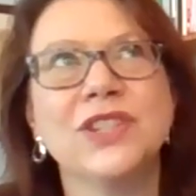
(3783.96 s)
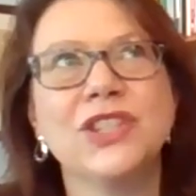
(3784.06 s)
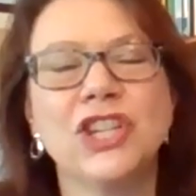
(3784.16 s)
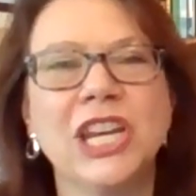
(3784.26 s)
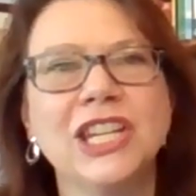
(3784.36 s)
of a
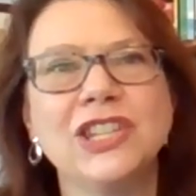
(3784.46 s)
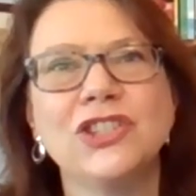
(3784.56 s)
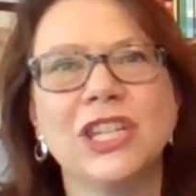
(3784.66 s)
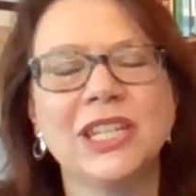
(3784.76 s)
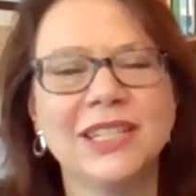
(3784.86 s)

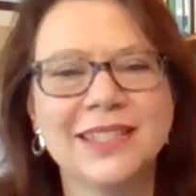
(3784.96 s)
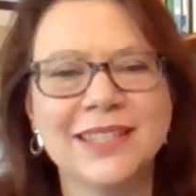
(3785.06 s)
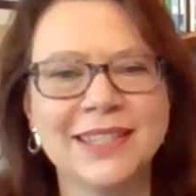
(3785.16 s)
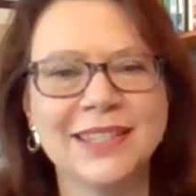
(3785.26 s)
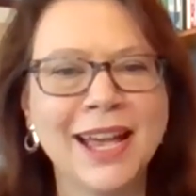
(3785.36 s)
change in
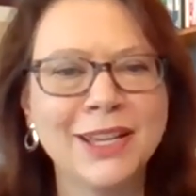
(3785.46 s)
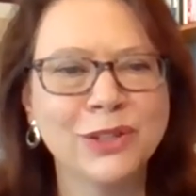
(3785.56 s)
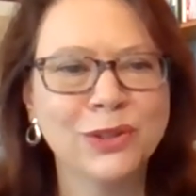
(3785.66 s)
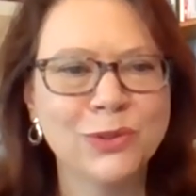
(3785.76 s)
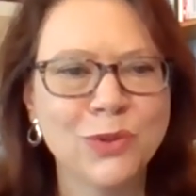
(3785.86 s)

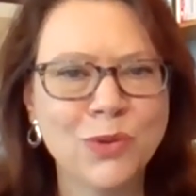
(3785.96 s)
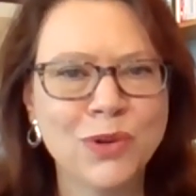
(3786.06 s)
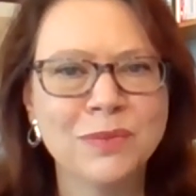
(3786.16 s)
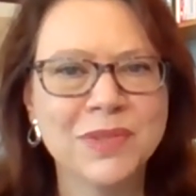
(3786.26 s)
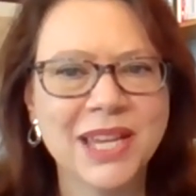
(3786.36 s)
societal
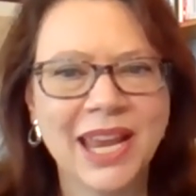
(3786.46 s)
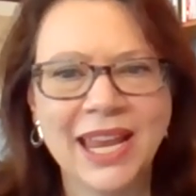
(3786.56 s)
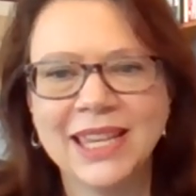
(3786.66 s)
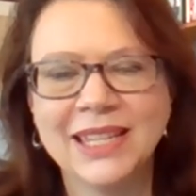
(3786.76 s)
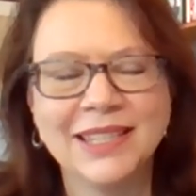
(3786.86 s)
norms
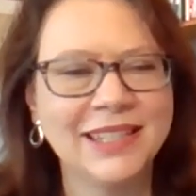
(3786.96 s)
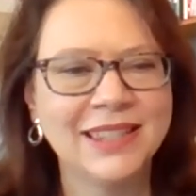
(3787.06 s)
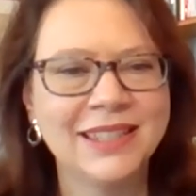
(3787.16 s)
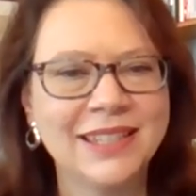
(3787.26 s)
and in the